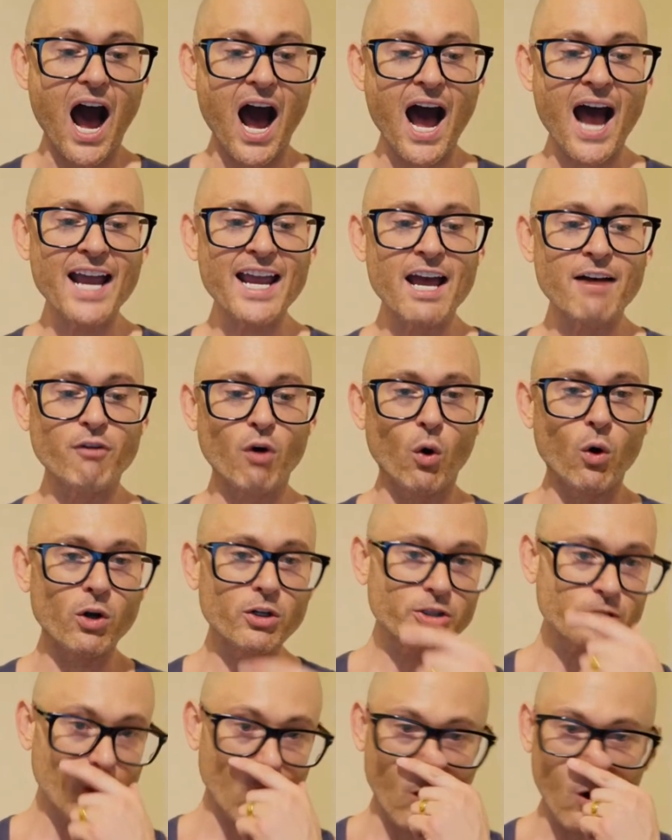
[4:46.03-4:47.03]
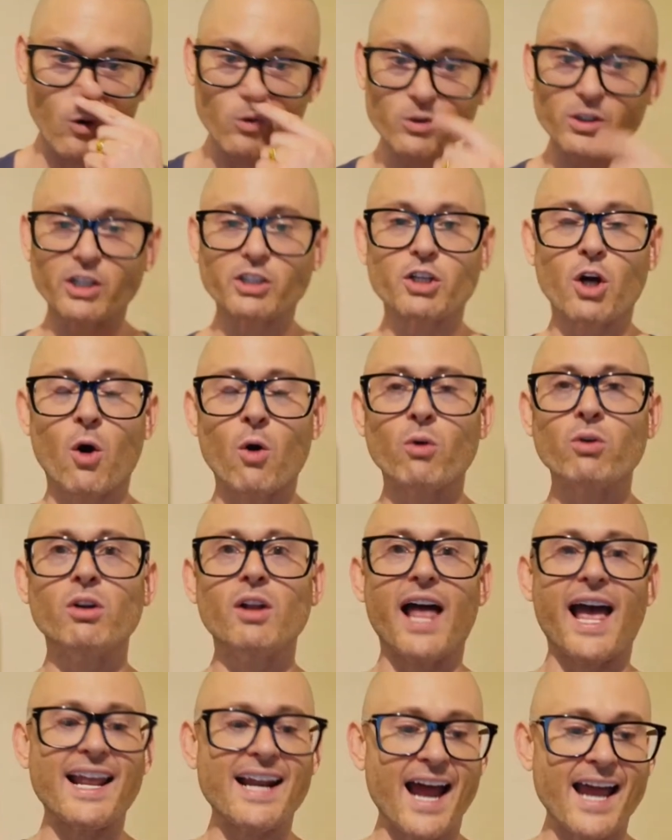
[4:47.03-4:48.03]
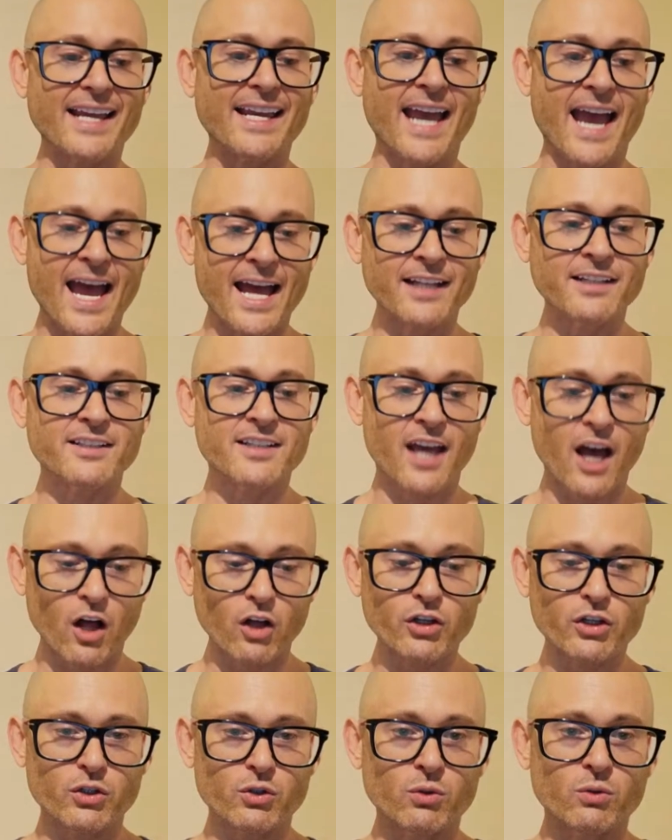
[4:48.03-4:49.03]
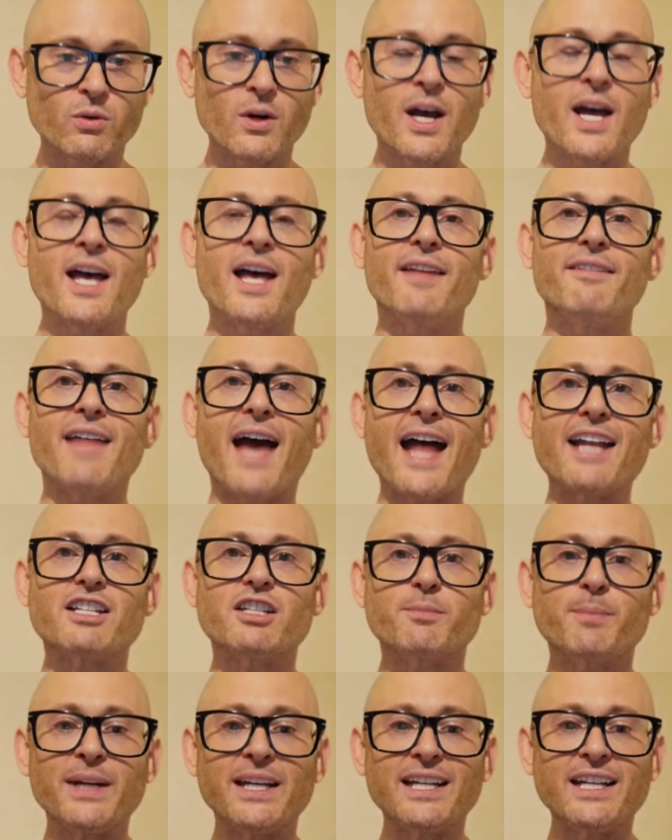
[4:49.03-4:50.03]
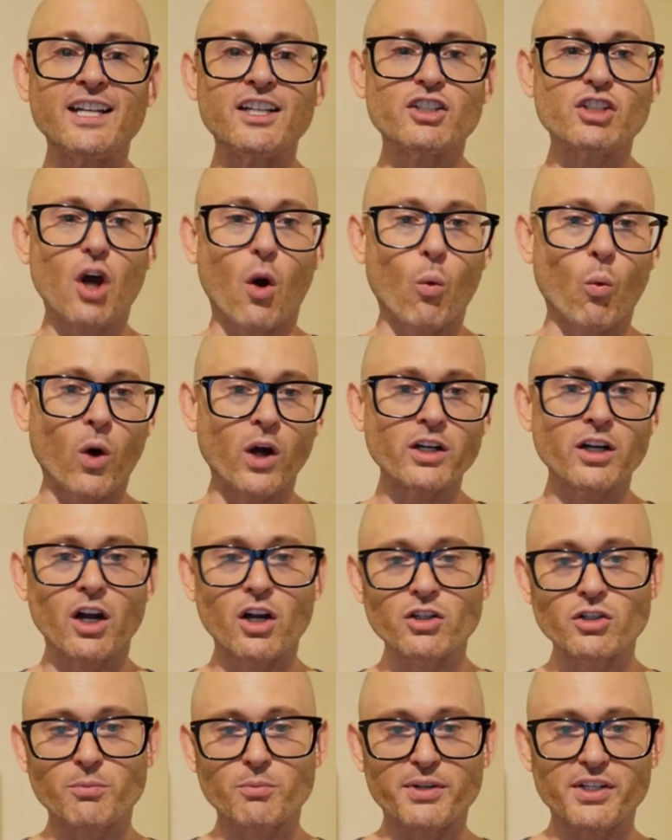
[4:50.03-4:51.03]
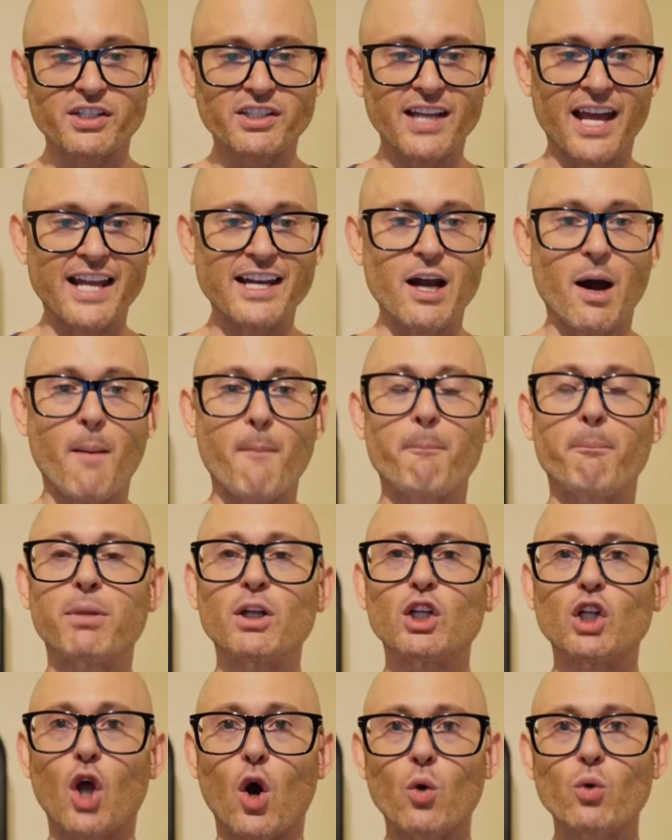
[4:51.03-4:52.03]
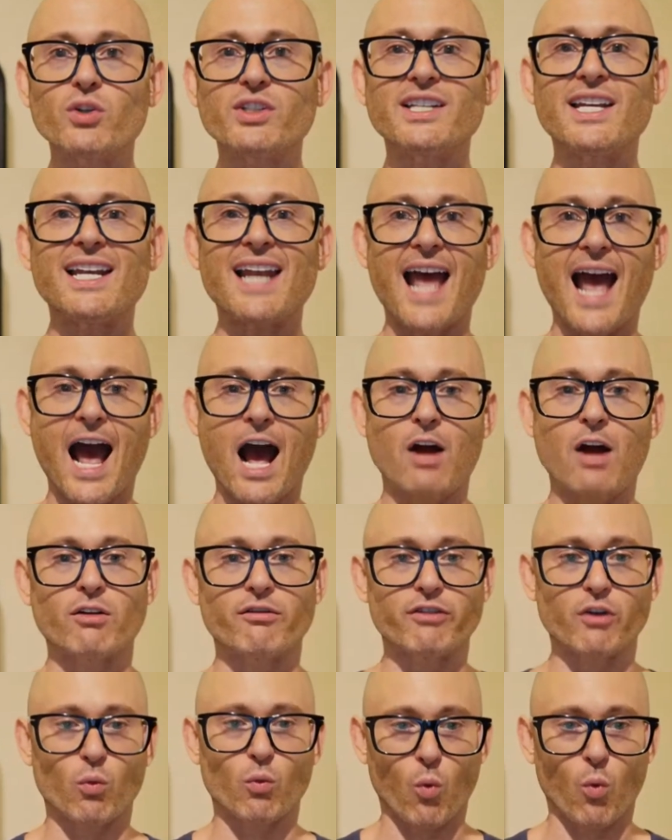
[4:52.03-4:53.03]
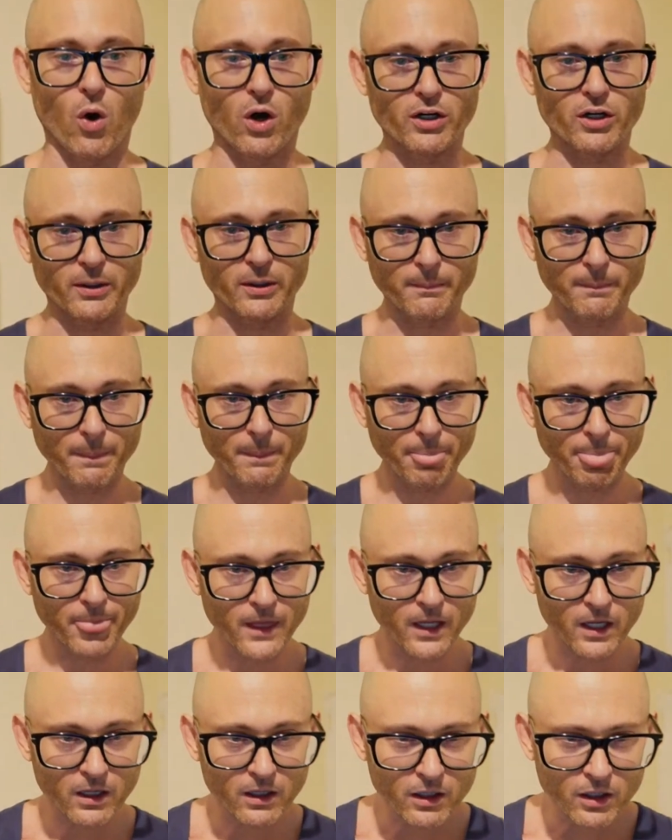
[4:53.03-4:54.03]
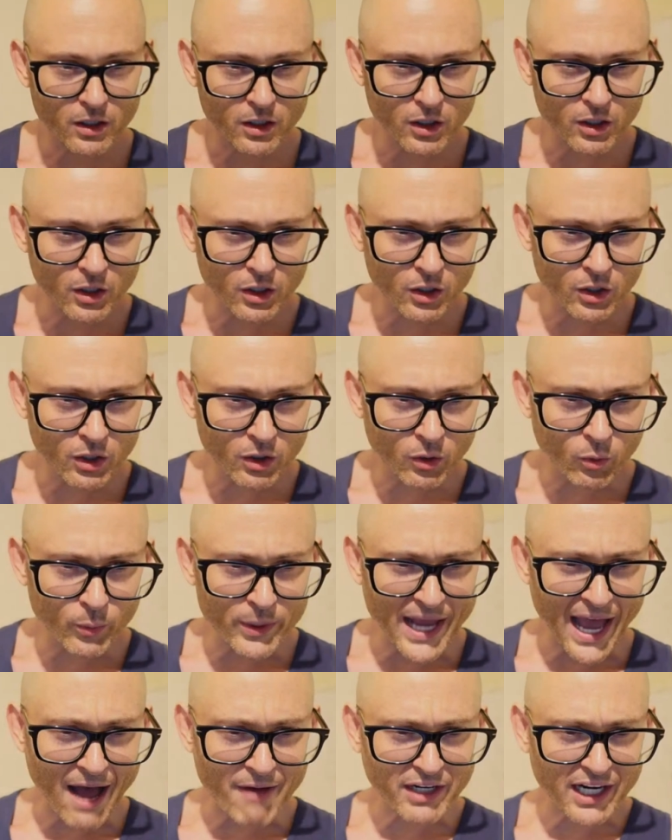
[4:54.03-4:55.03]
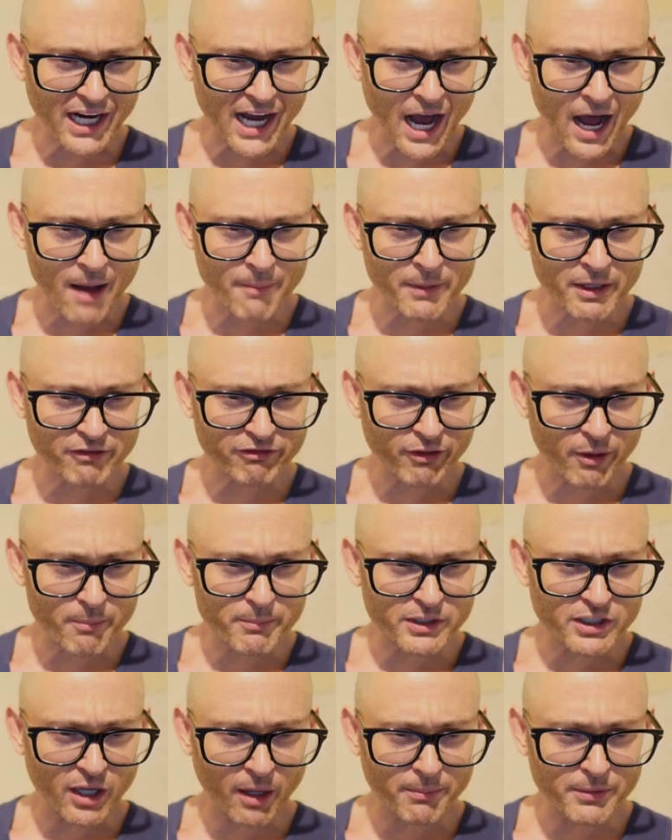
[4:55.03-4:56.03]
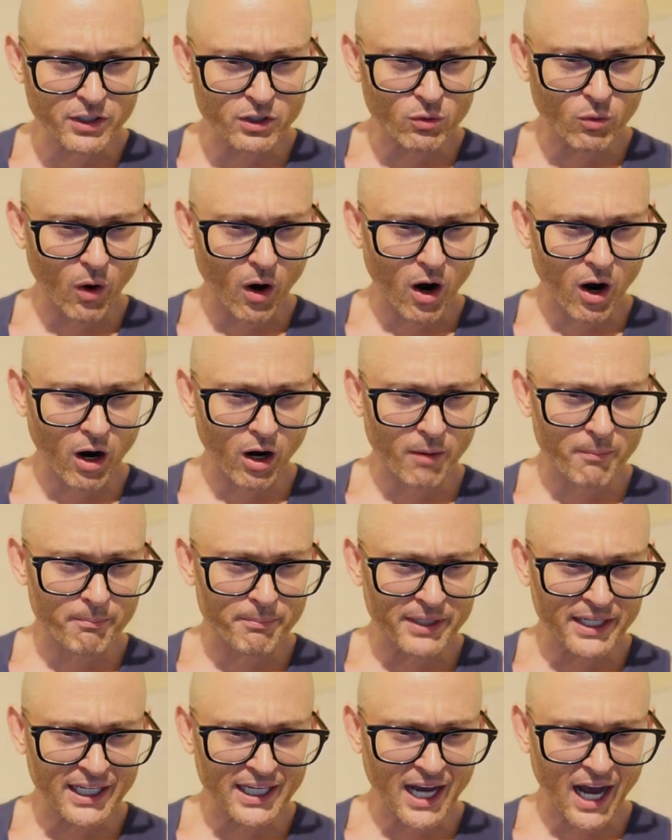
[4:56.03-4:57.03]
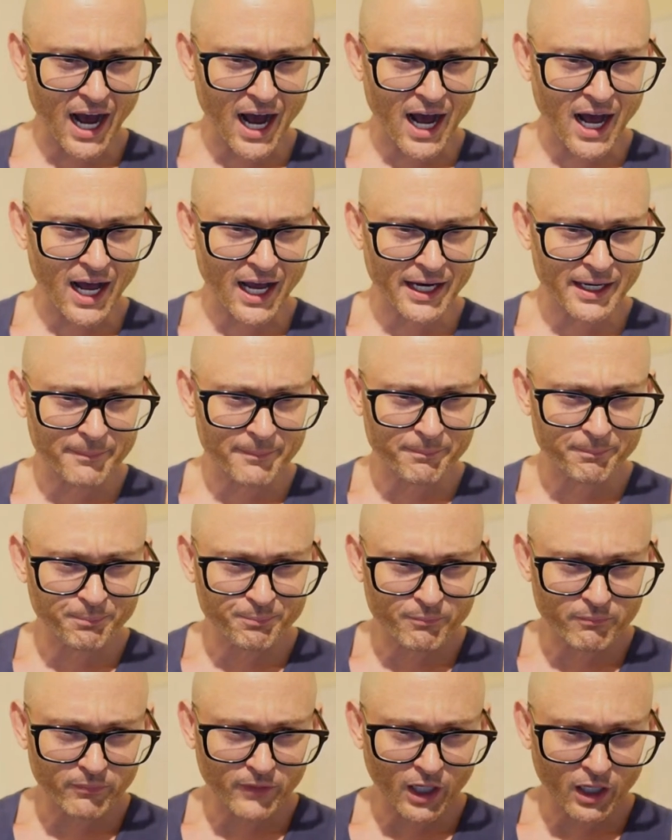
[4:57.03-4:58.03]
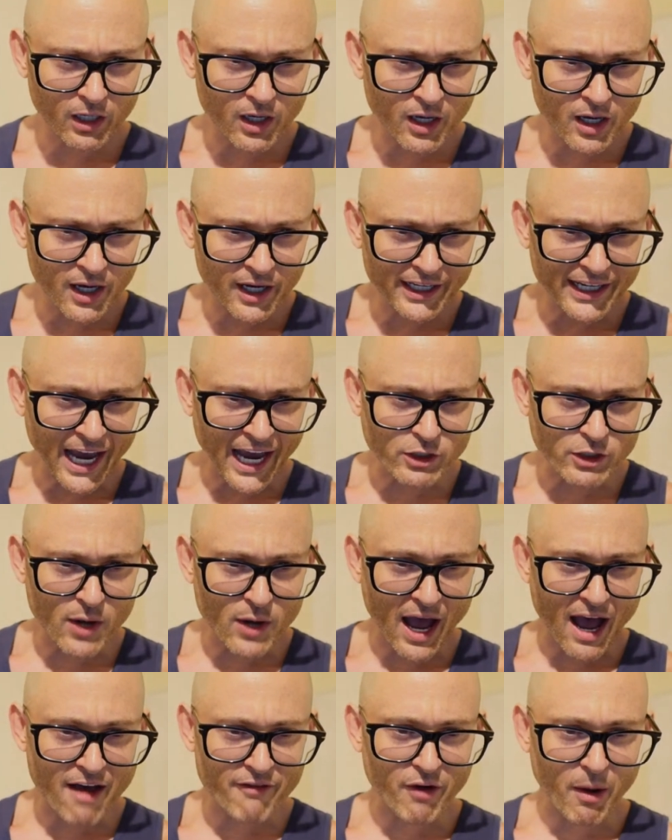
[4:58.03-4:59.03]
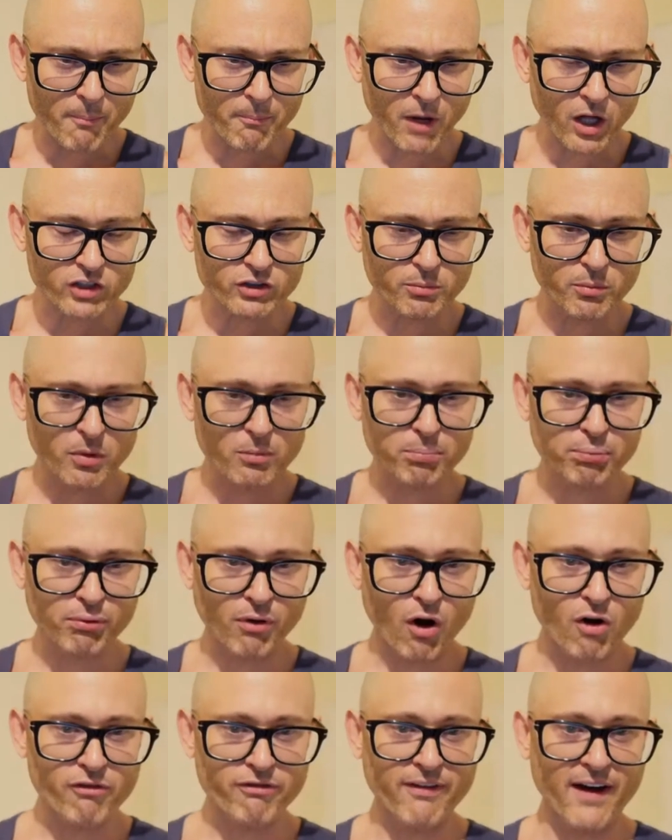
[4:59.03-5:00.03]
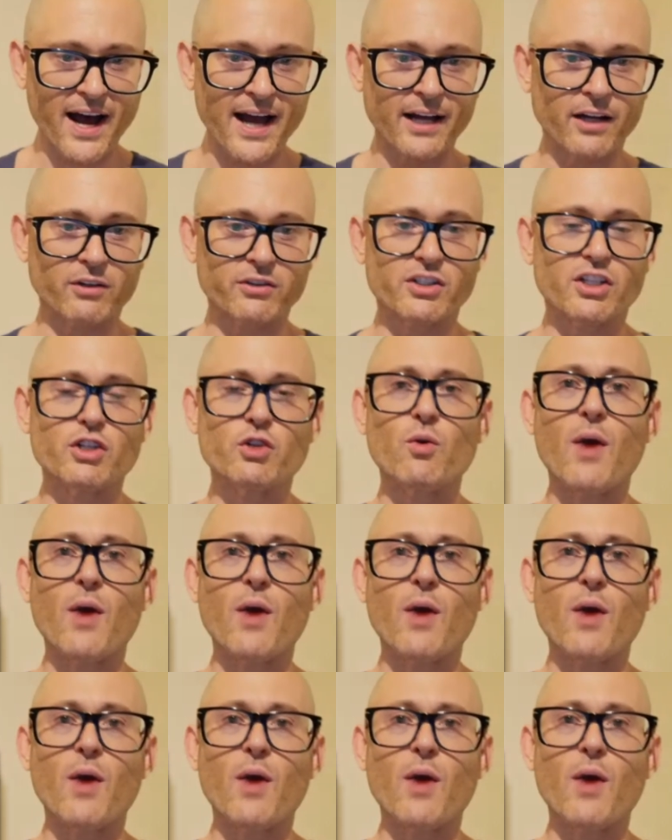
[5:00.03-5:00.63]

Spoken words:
I have also owned a Tonal, and I can tell you that Speediance 100% blows it out of the water. We have a comment from WRBI. Can you have multiple profiles?